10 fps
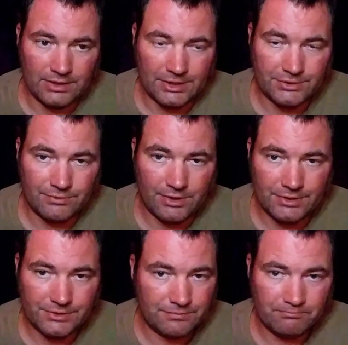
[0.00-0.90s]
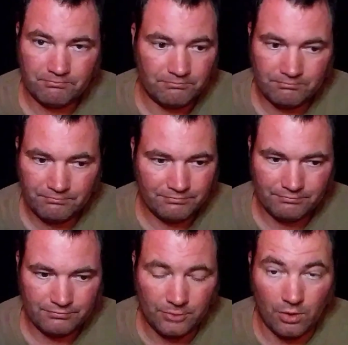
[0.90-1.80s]
electronics
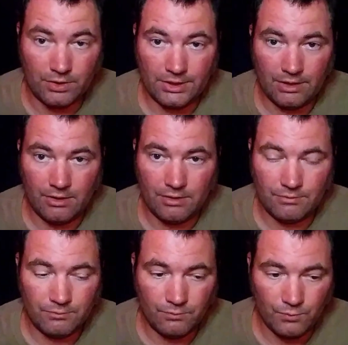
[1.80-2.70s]
hardly at all.